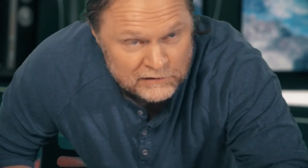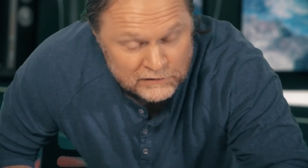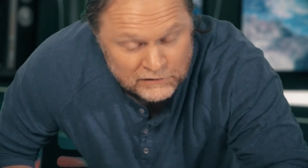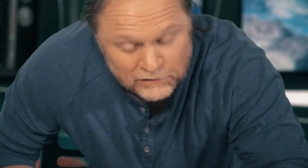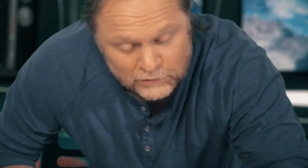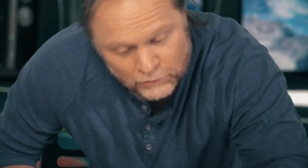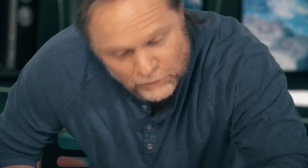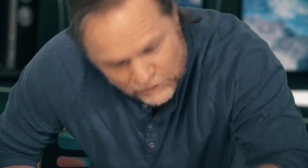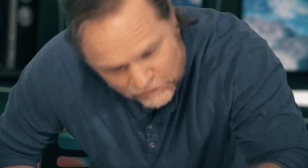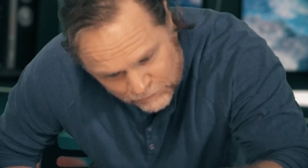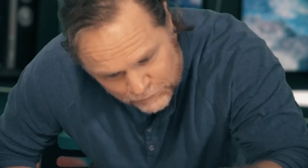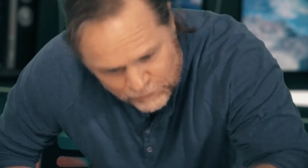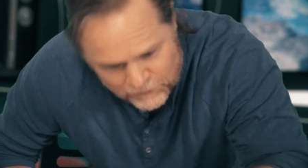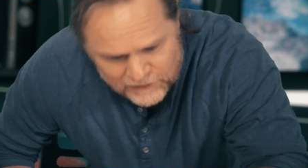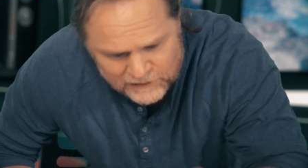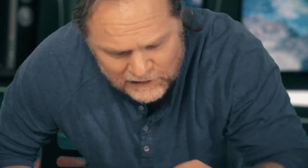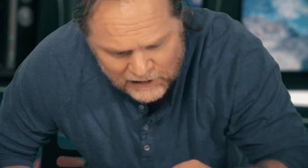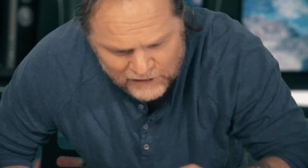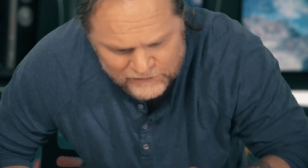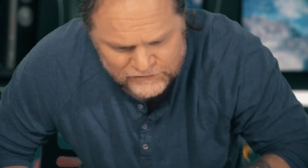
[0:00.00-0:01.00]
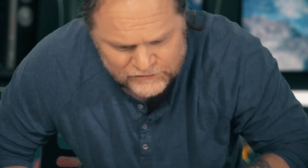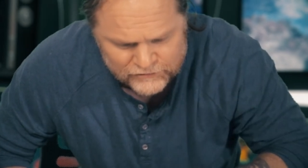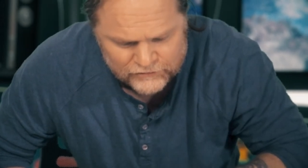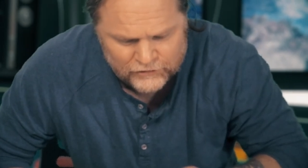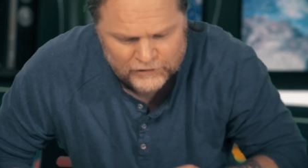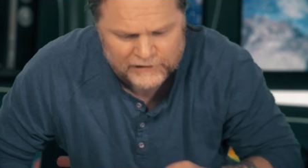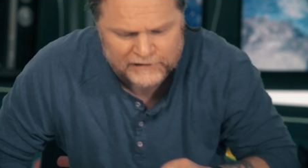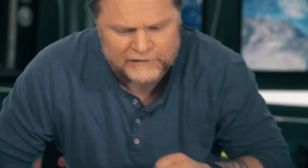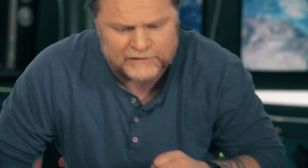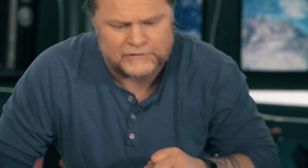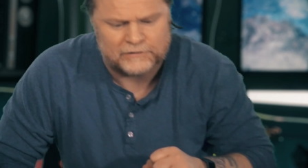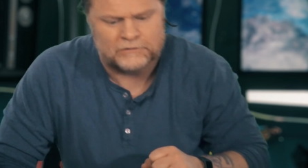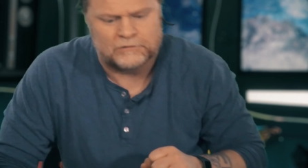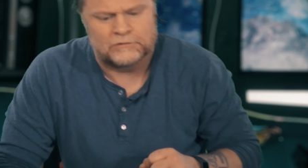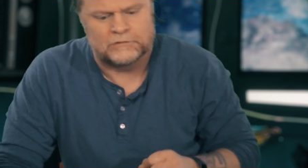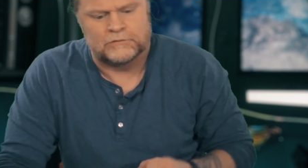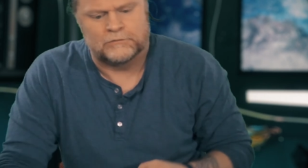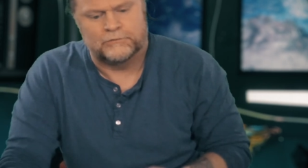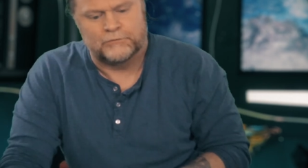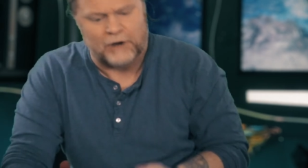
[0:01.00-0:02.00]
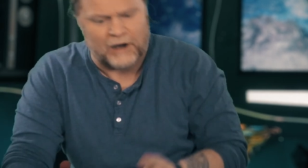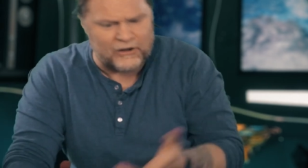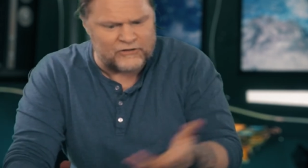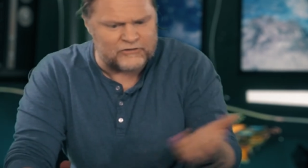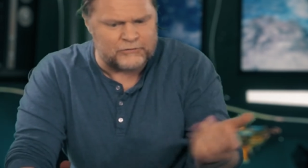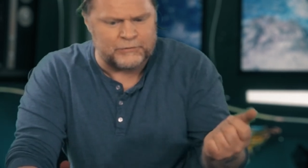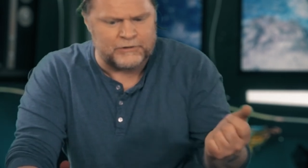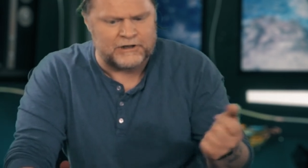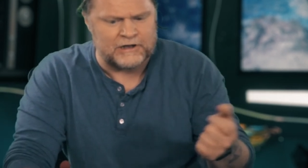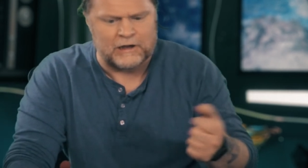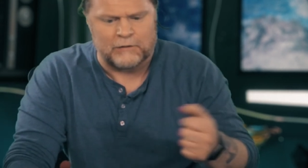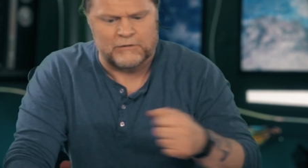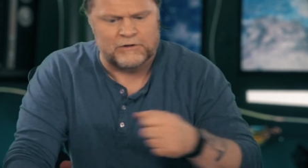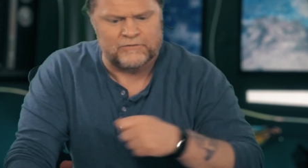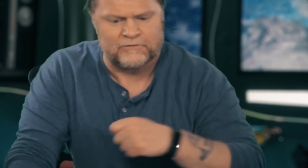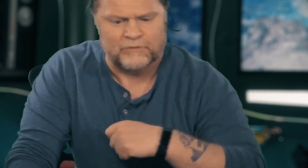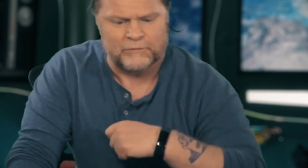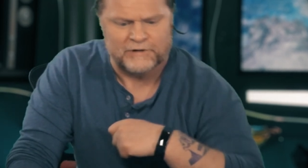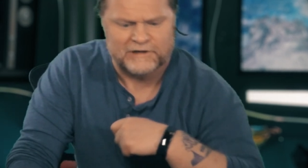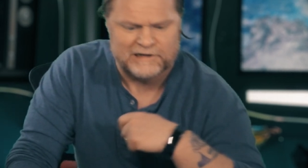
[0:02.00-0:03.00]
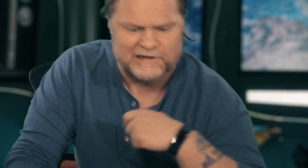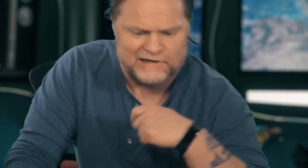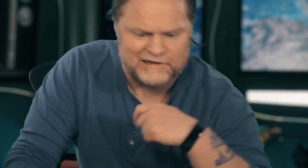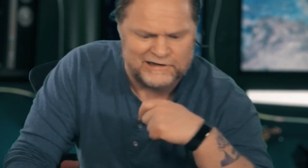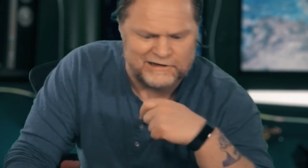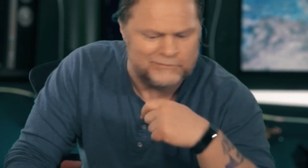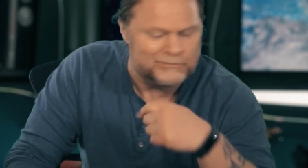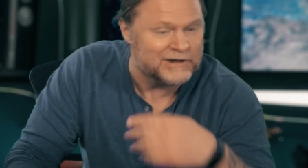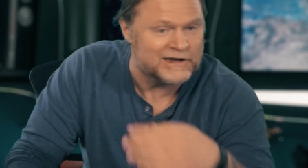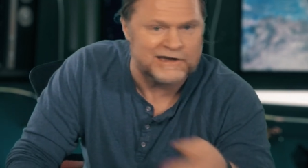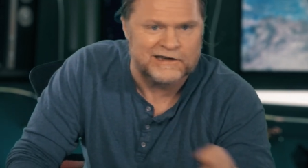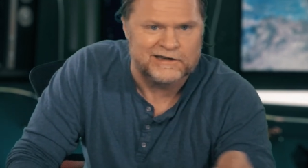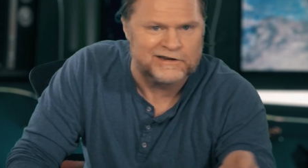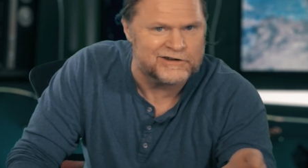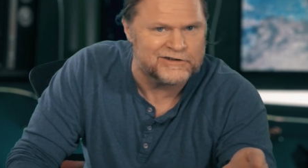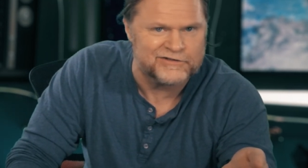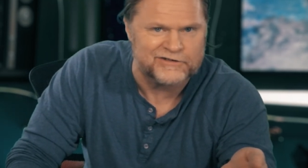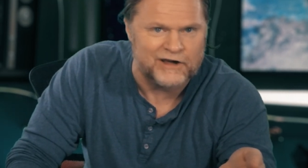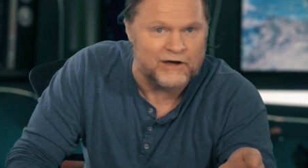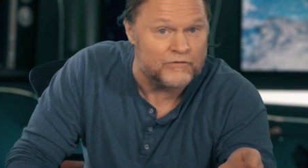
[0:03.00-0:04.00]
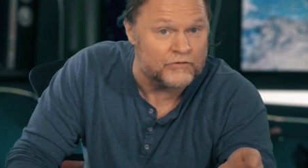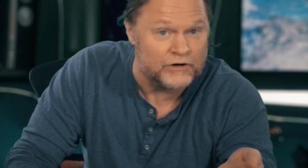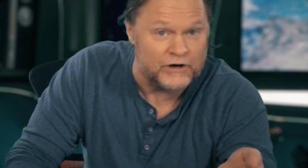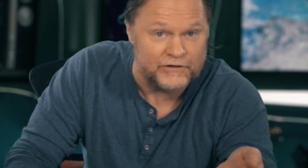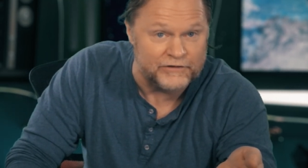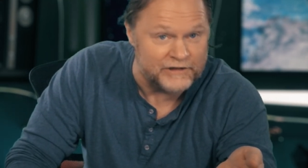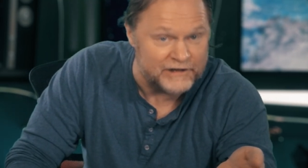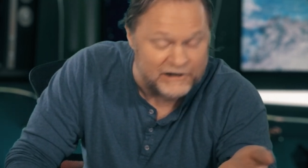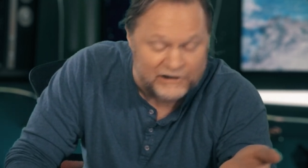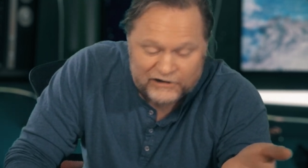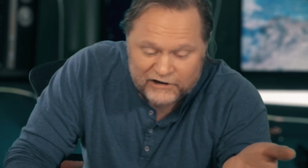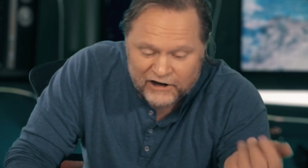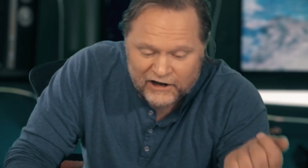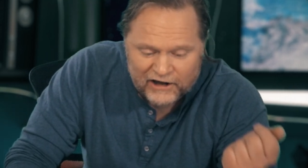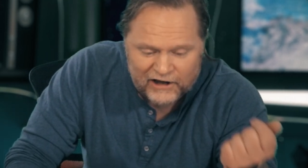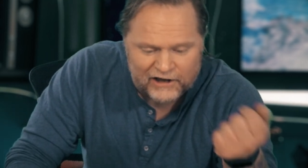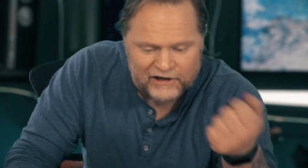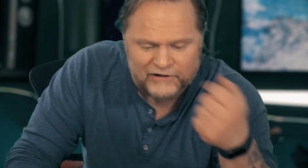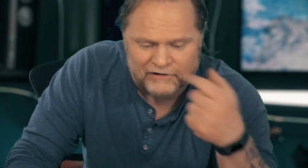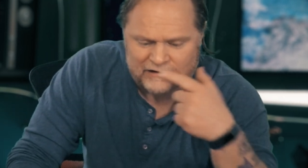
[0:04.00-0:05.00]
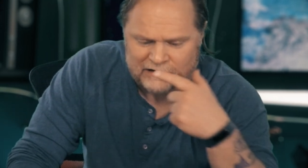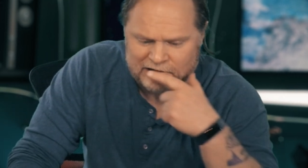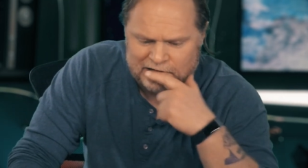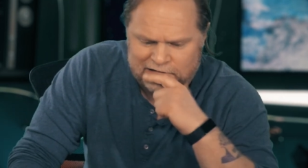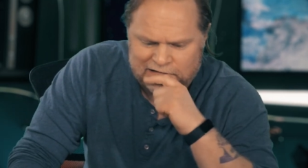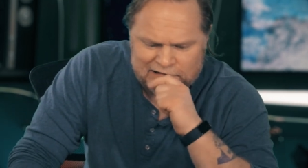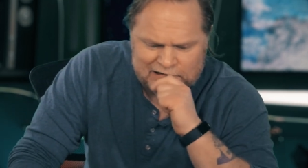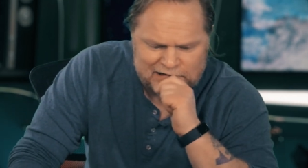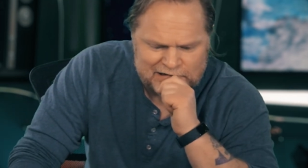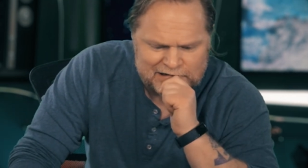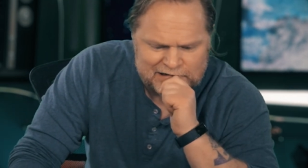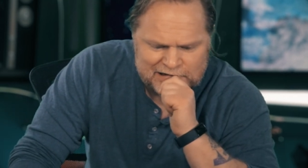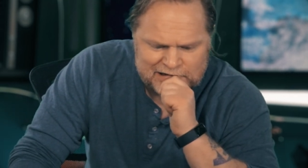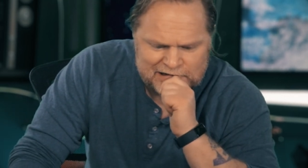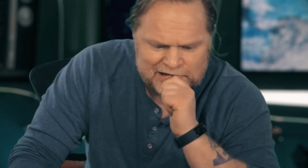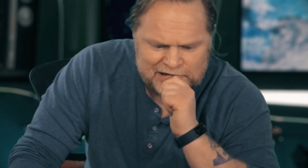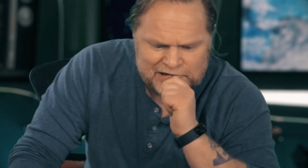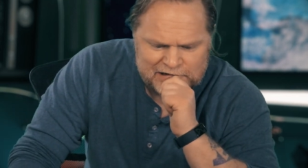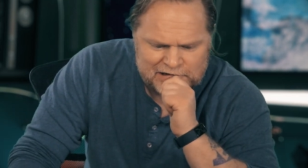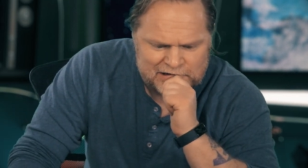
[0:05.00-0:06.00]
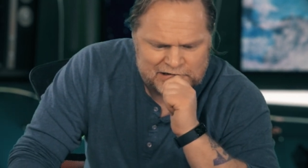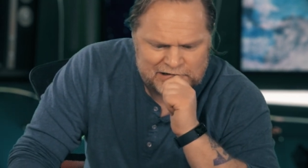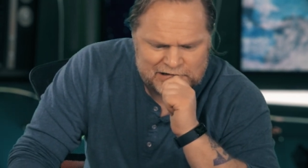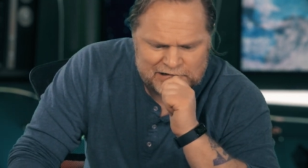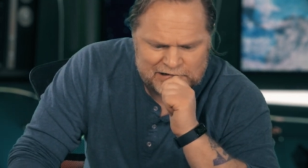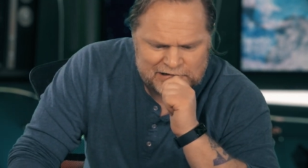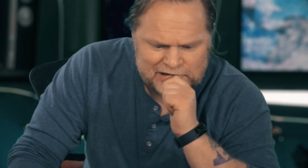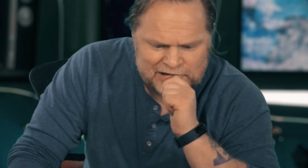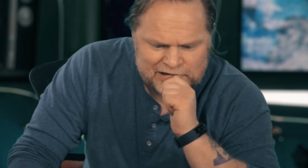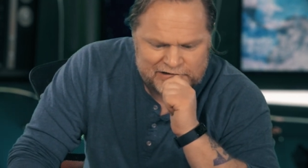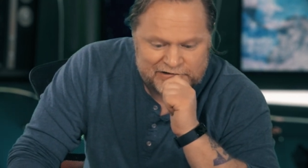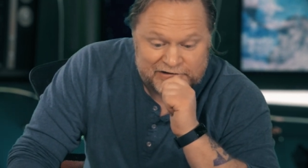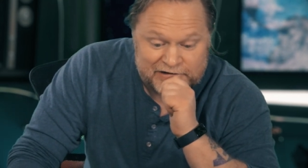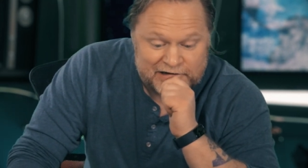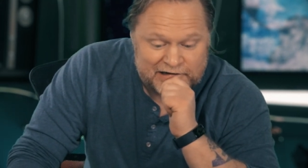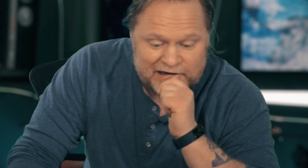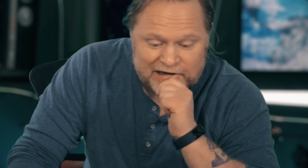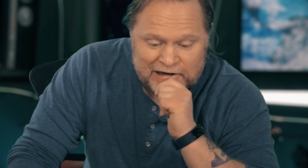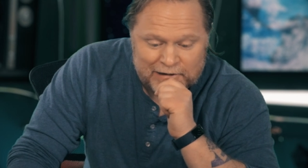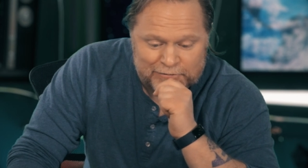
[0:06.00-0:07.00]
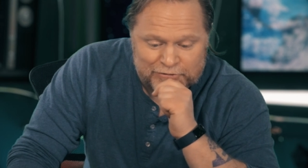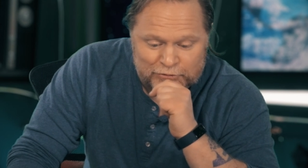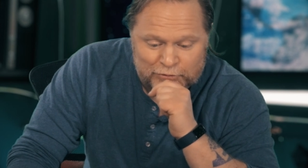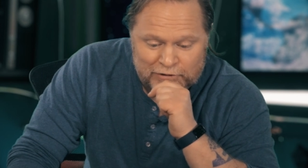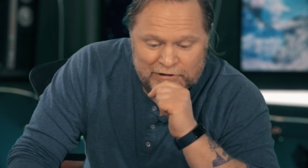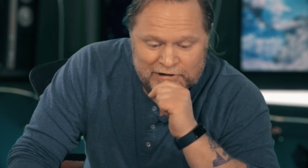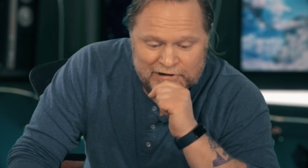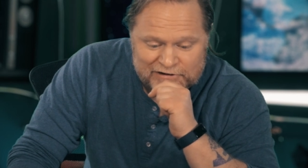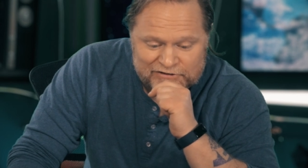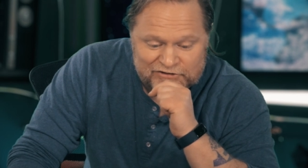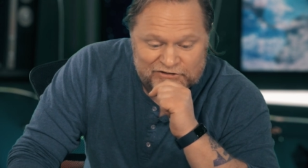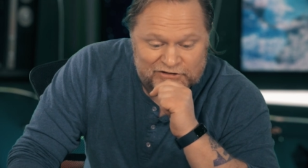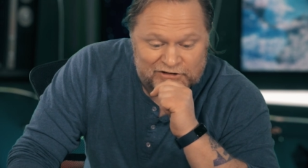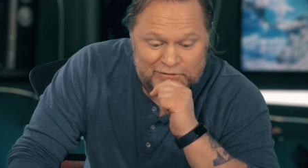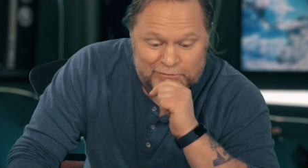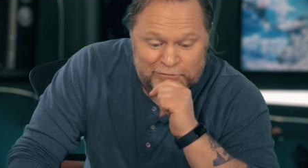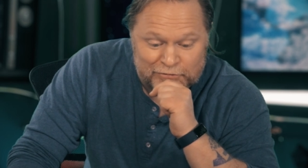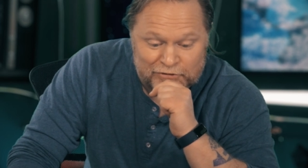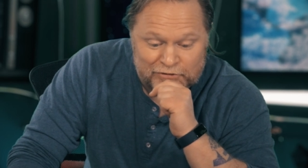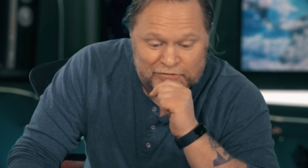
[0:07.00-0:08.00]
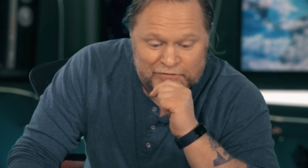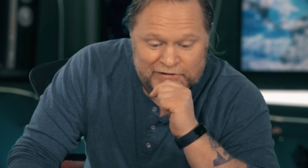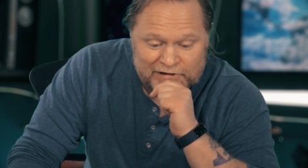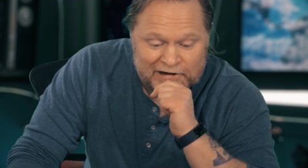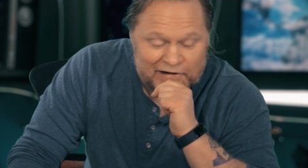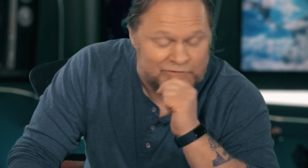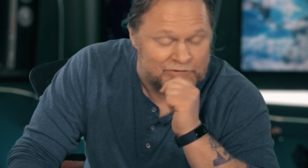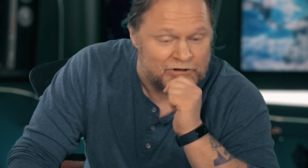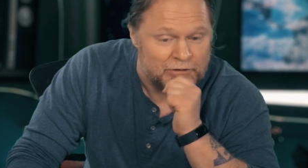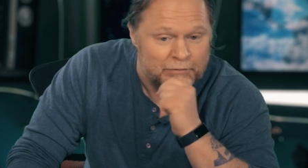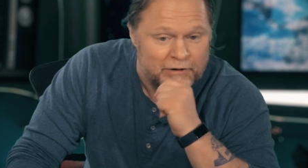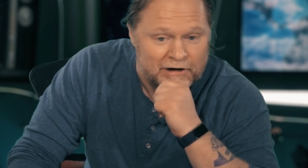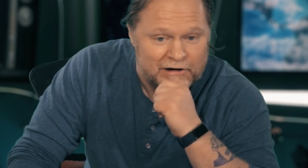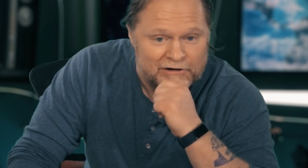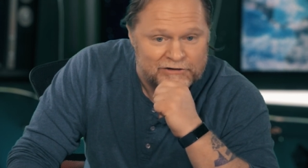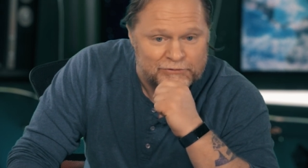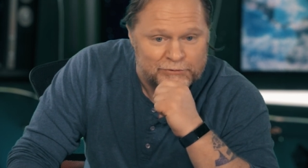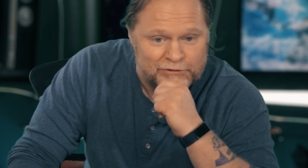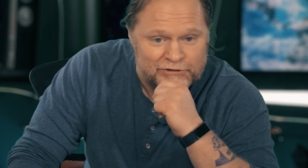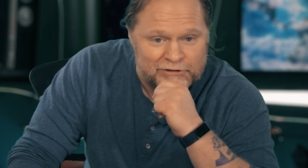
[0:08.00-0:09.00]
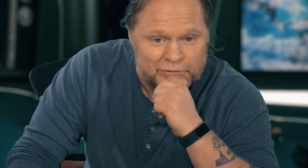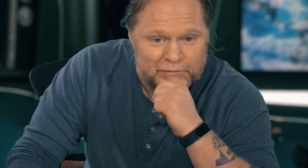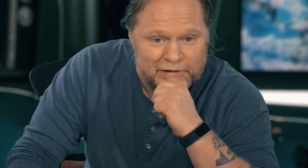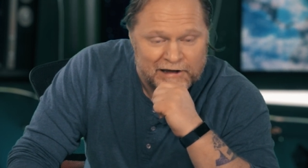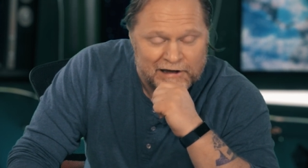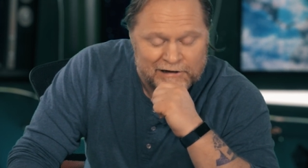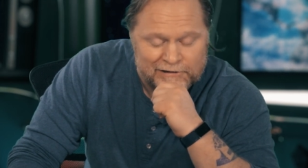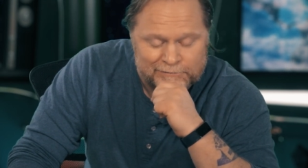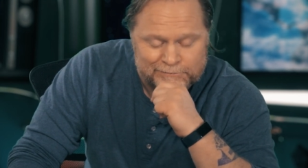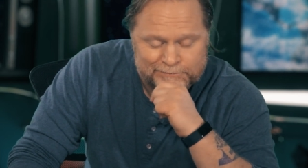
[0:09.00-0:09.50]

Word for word: Well, it's pretty concentrated. Possibly some kid making some discovery on the internet or sneaking up to watch some movie after their parents went to bed.